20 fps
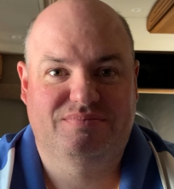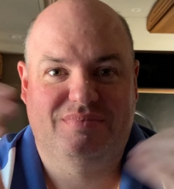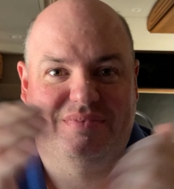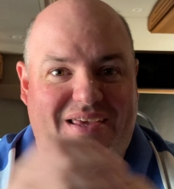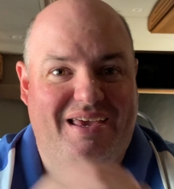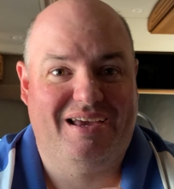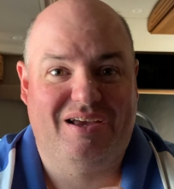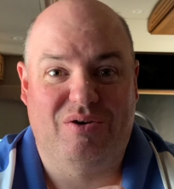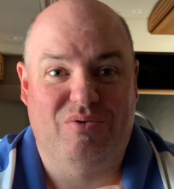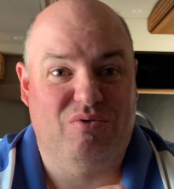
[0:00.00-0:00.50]
You
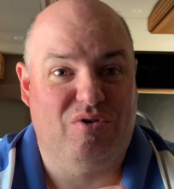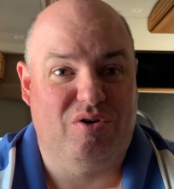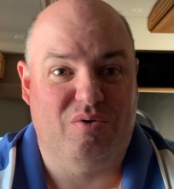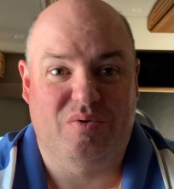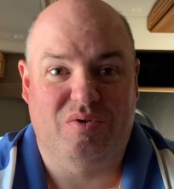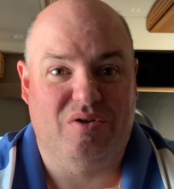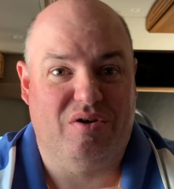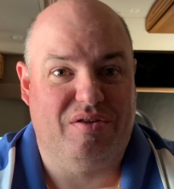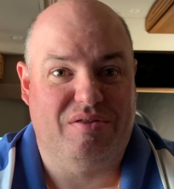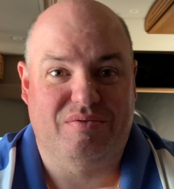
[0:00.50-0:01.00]
can't go wrong
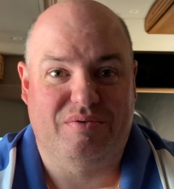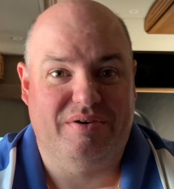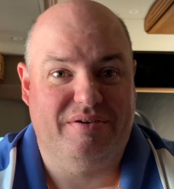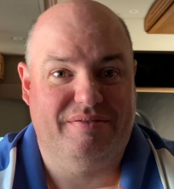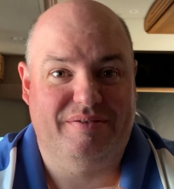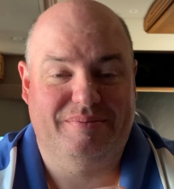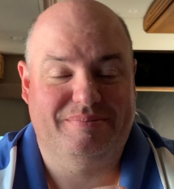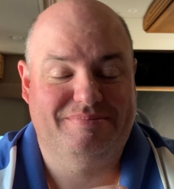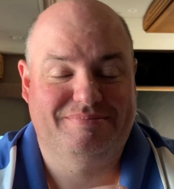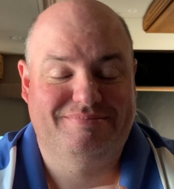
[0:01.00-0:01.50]
with all
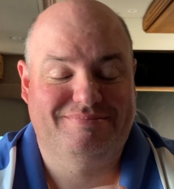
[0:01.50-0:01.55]
three.